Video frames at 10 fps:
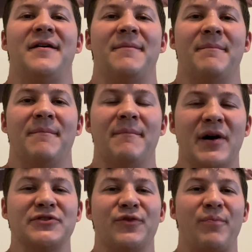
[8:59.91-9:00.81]

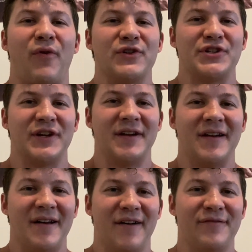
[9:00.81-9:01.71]
muscle portion
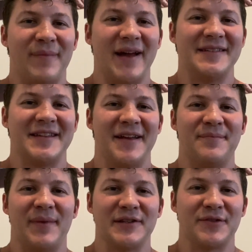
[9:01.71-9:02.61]
of mindset
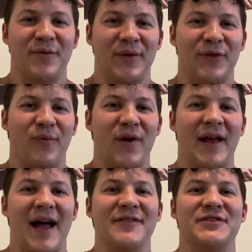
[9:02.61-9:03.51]
and muscle with the
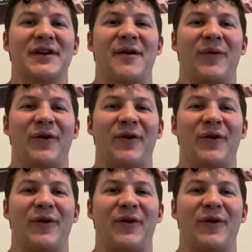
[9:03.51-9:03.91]
workout, so now we're